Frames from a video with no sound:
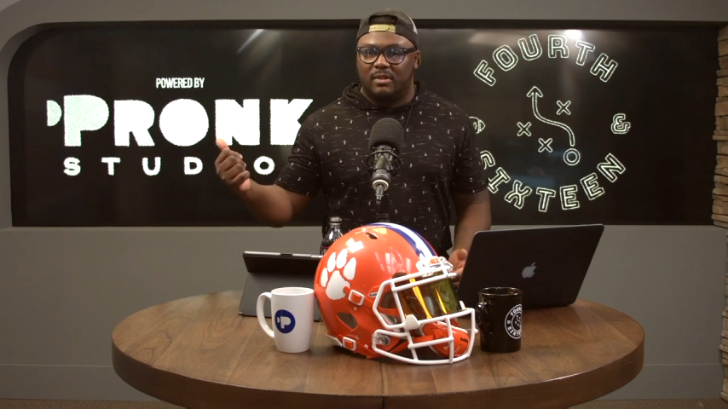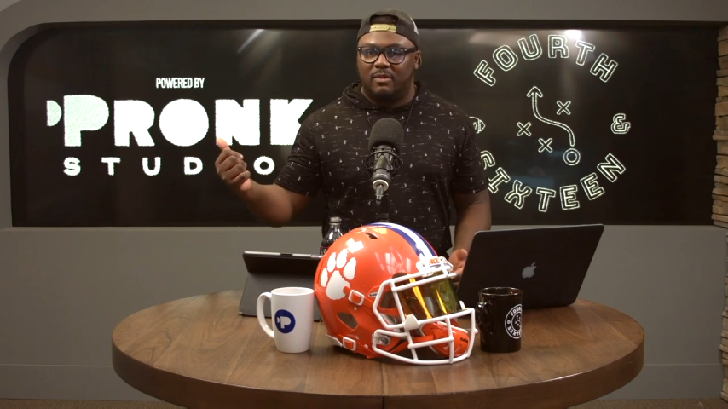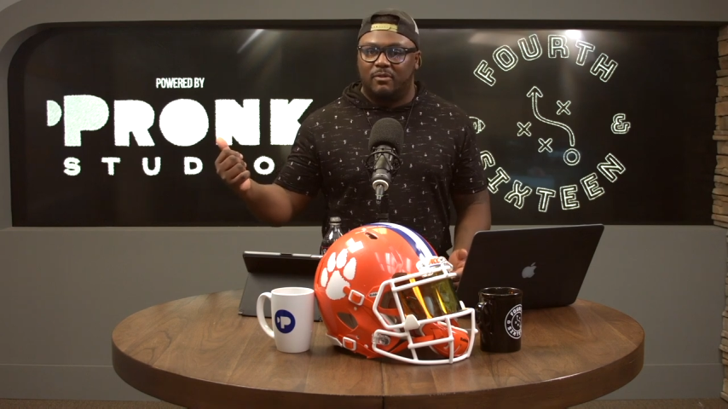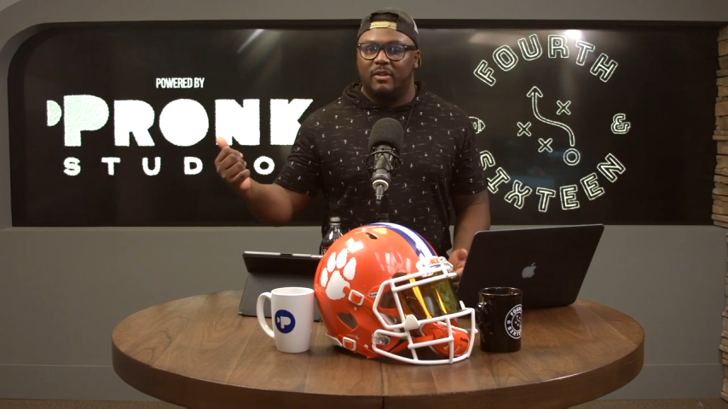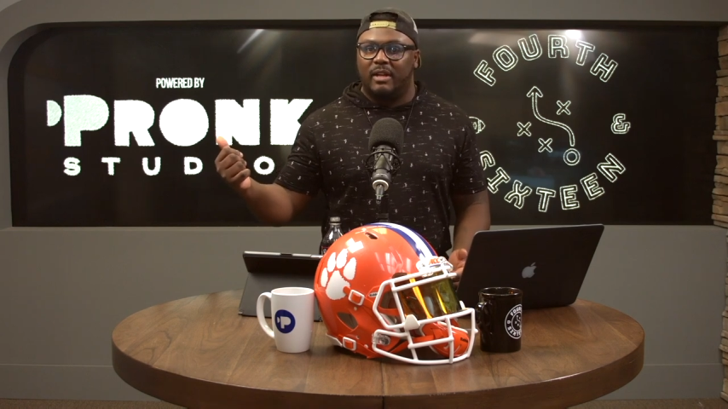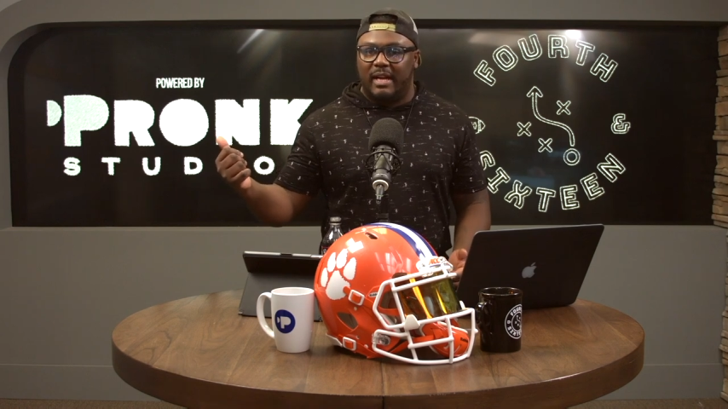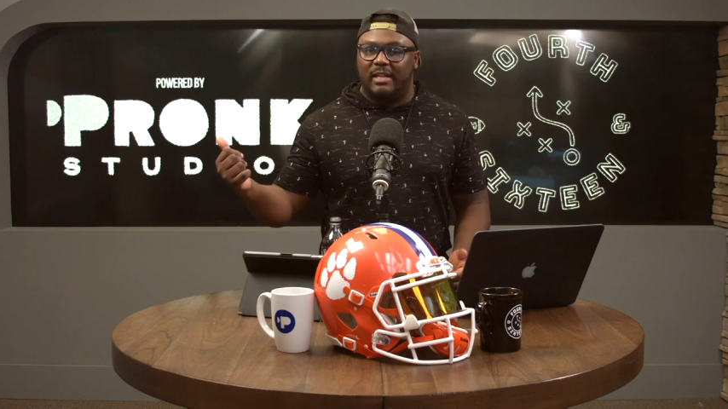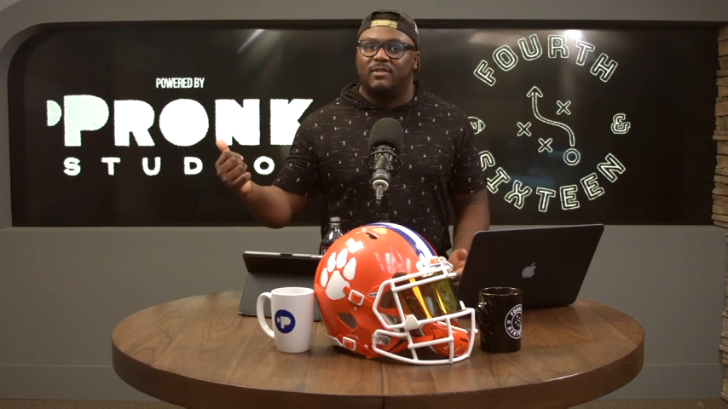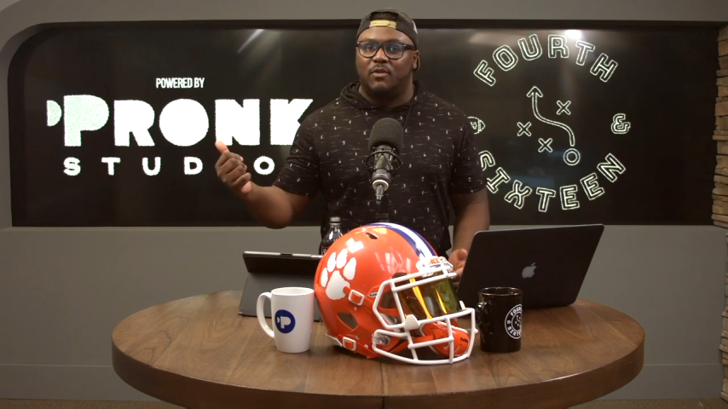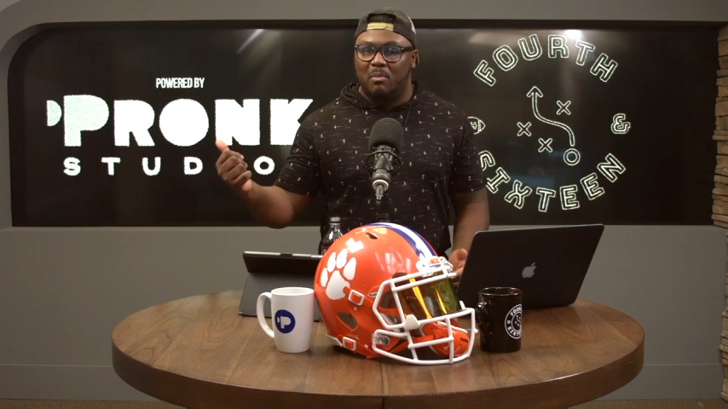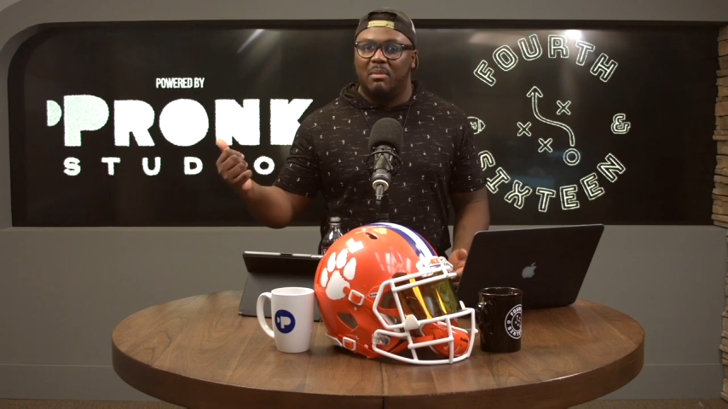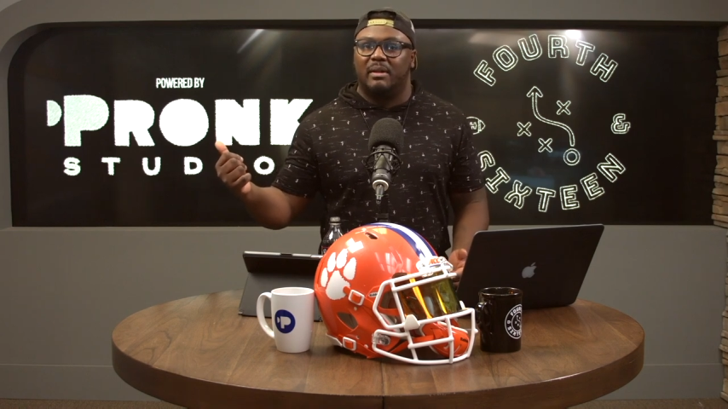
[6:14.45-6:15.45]
for the next
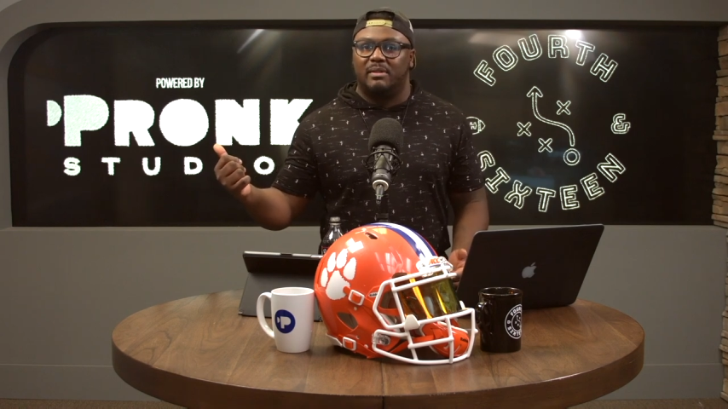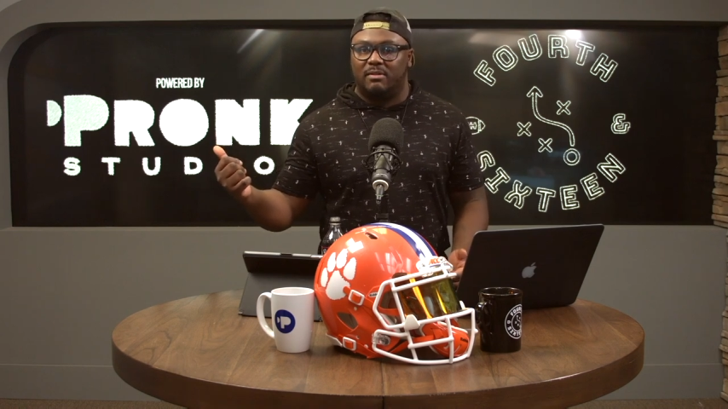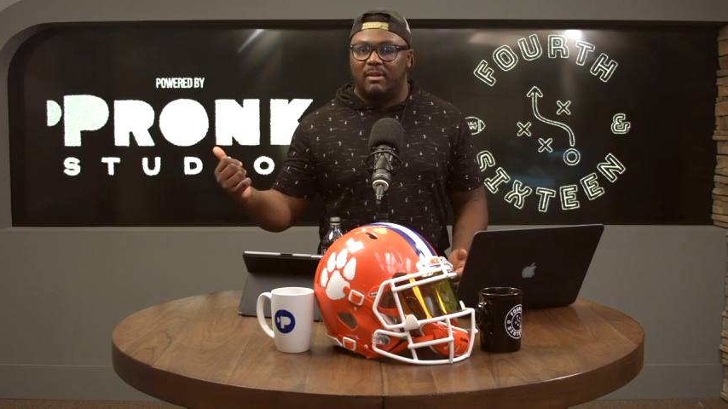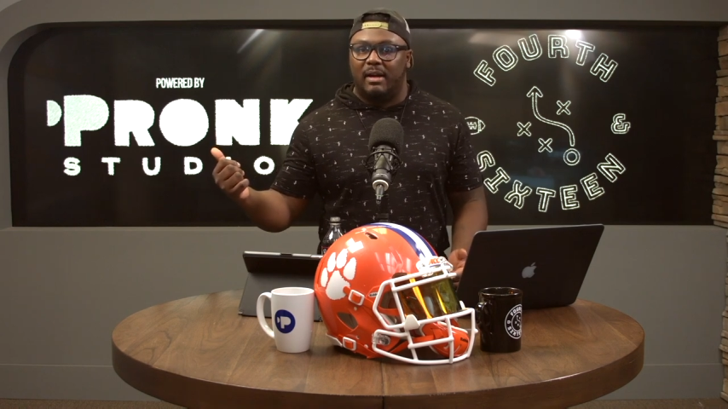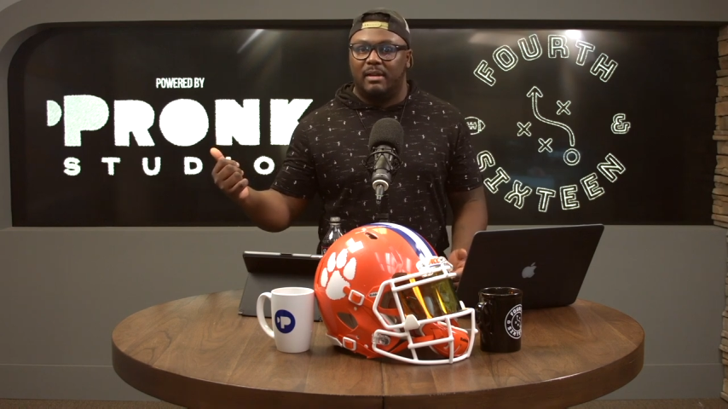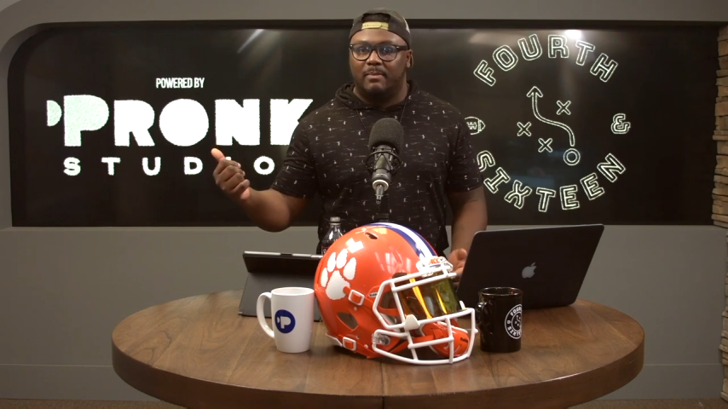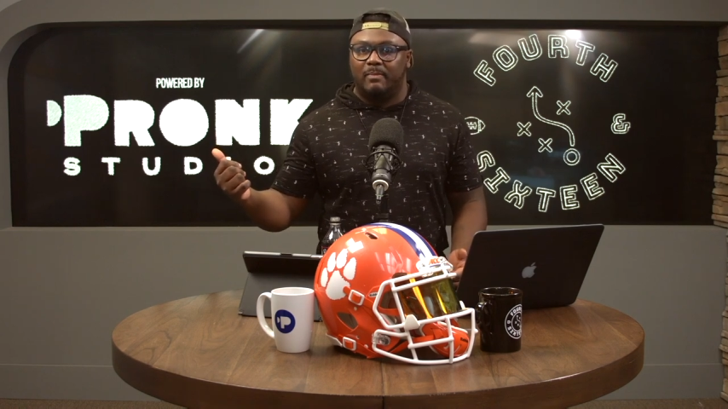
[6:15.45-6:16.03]
few months, right?